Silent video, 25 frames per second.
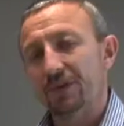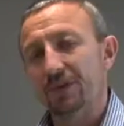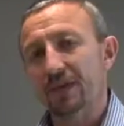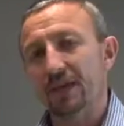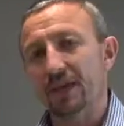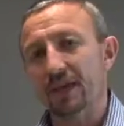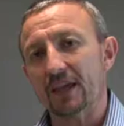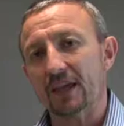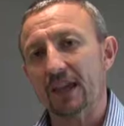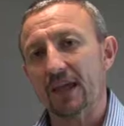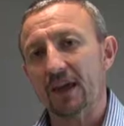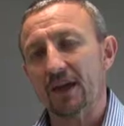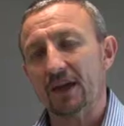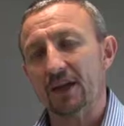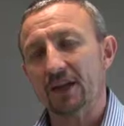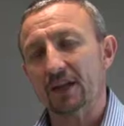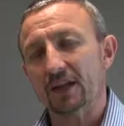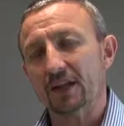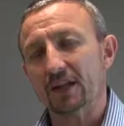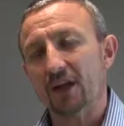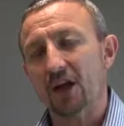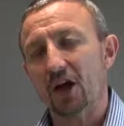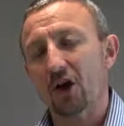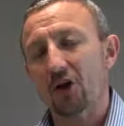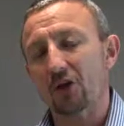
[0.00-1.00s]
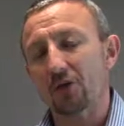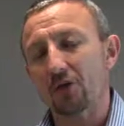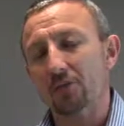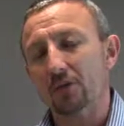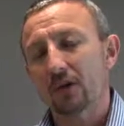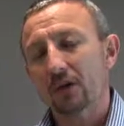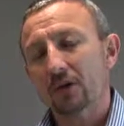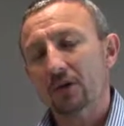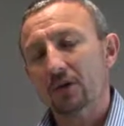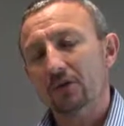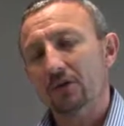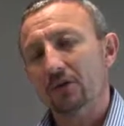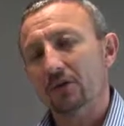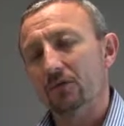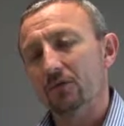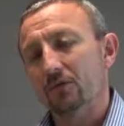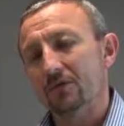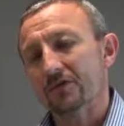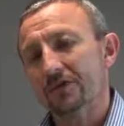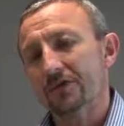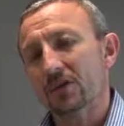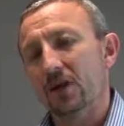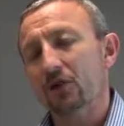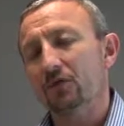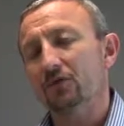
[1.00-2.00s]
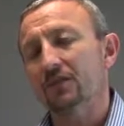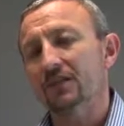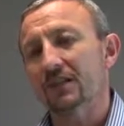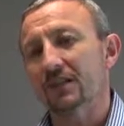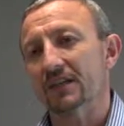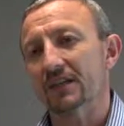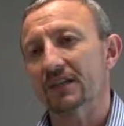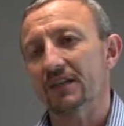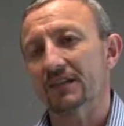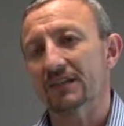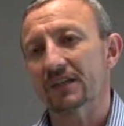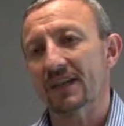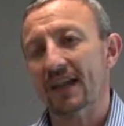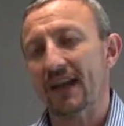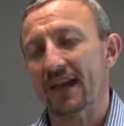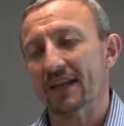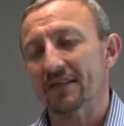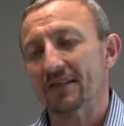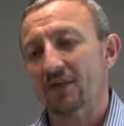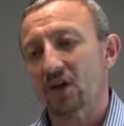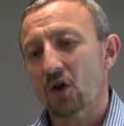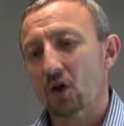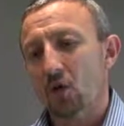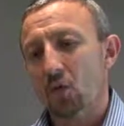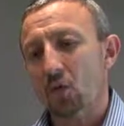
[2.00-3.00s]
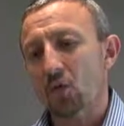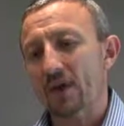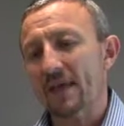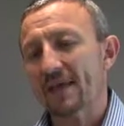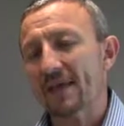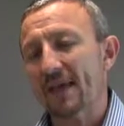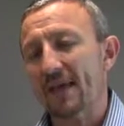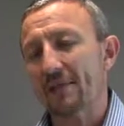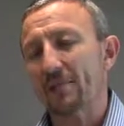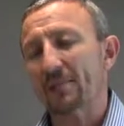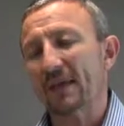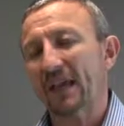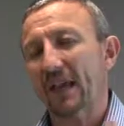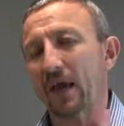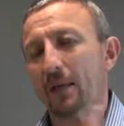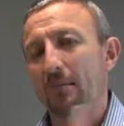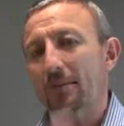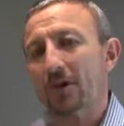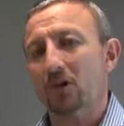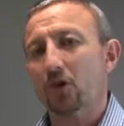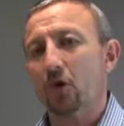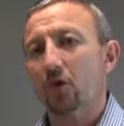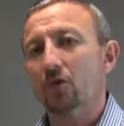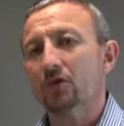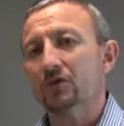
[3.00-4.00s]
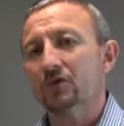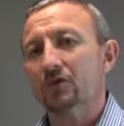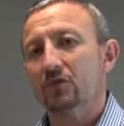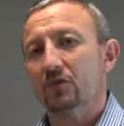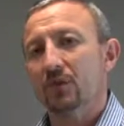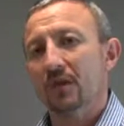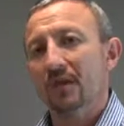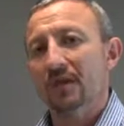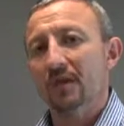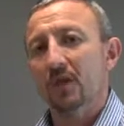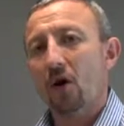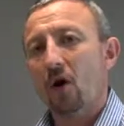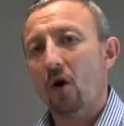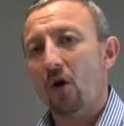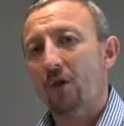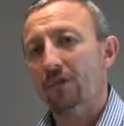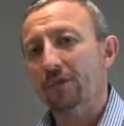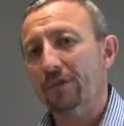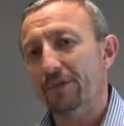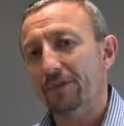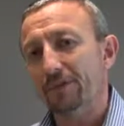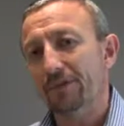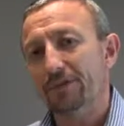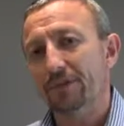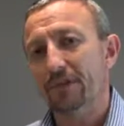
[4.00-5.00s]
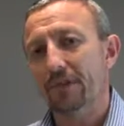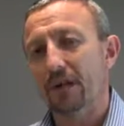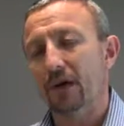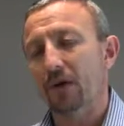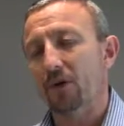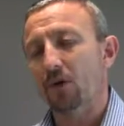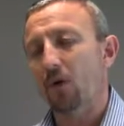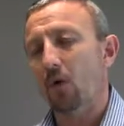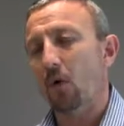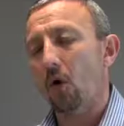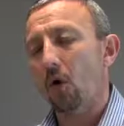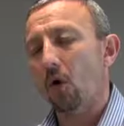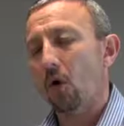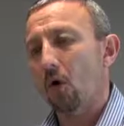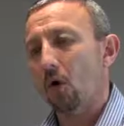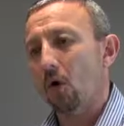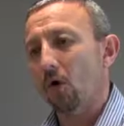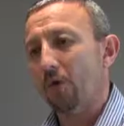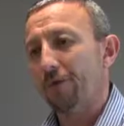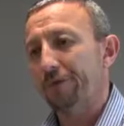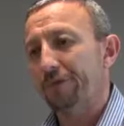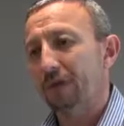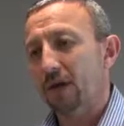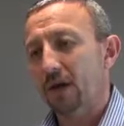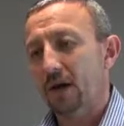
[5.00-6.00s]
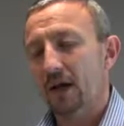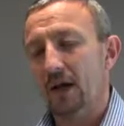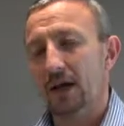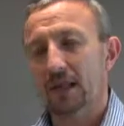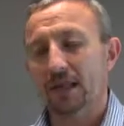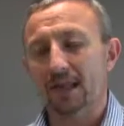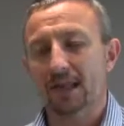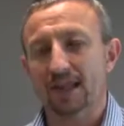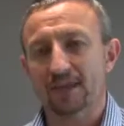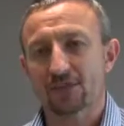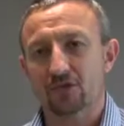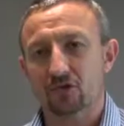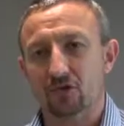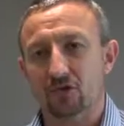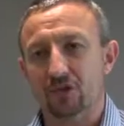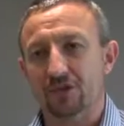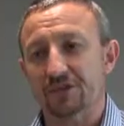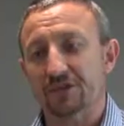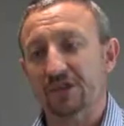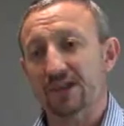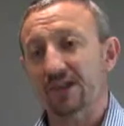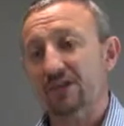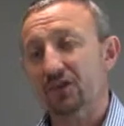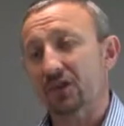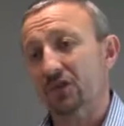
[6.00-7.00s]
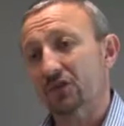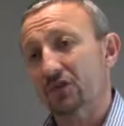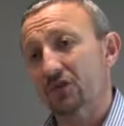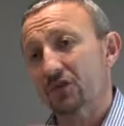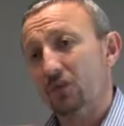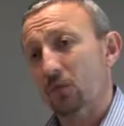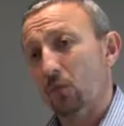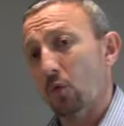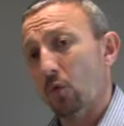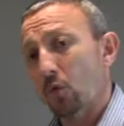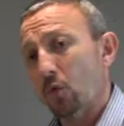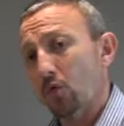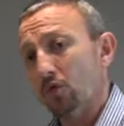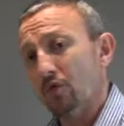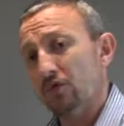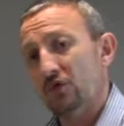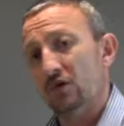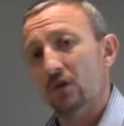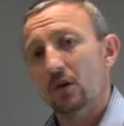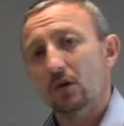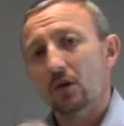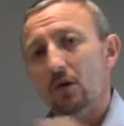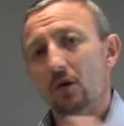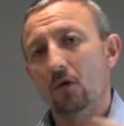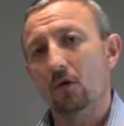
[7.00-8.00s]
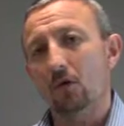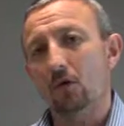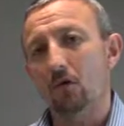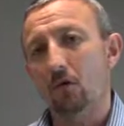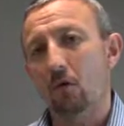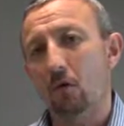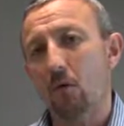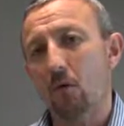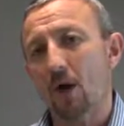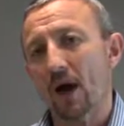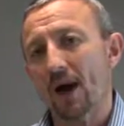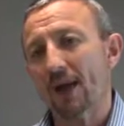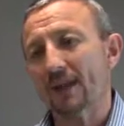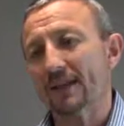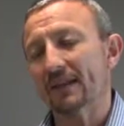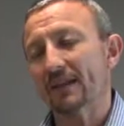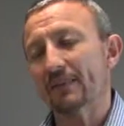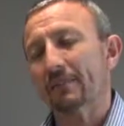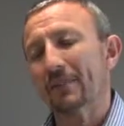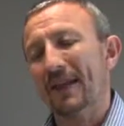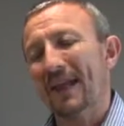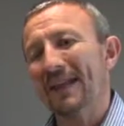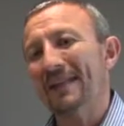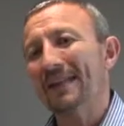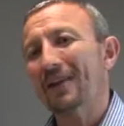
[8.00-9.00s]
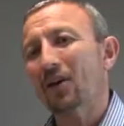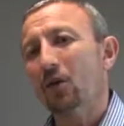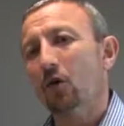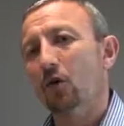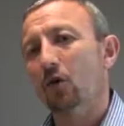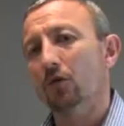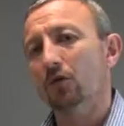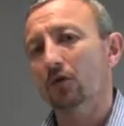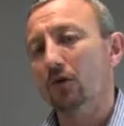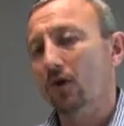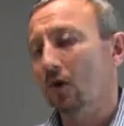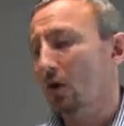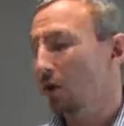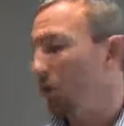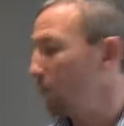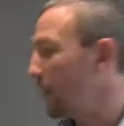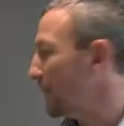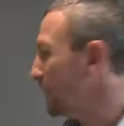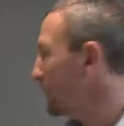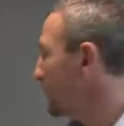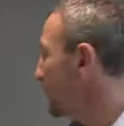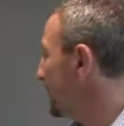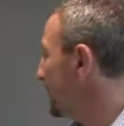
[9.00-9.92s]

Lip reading: the globe, the result is that we then become a conduit of a flow of electrons, either towards or away, depending on whether